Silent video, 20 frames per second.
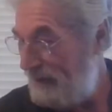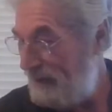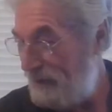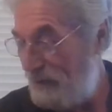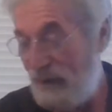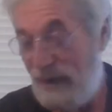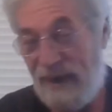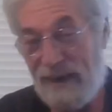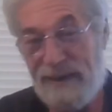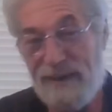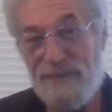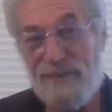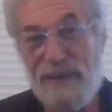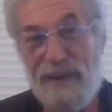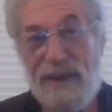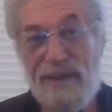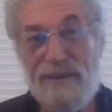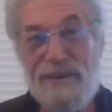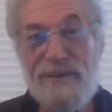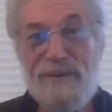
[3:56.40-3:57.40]

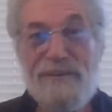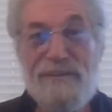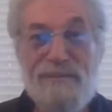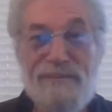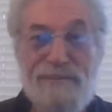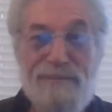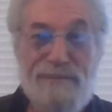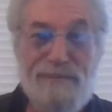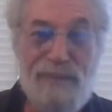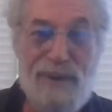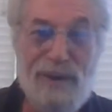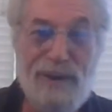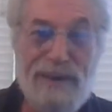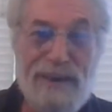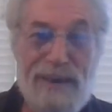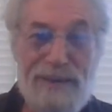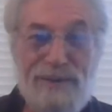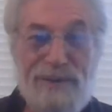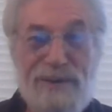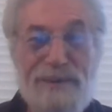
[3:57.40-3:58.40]
Rockefeller, bought
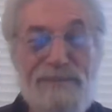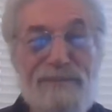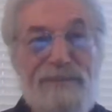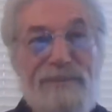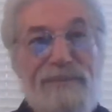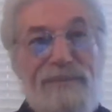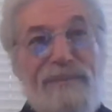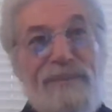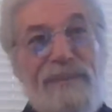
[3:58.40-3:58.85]
out some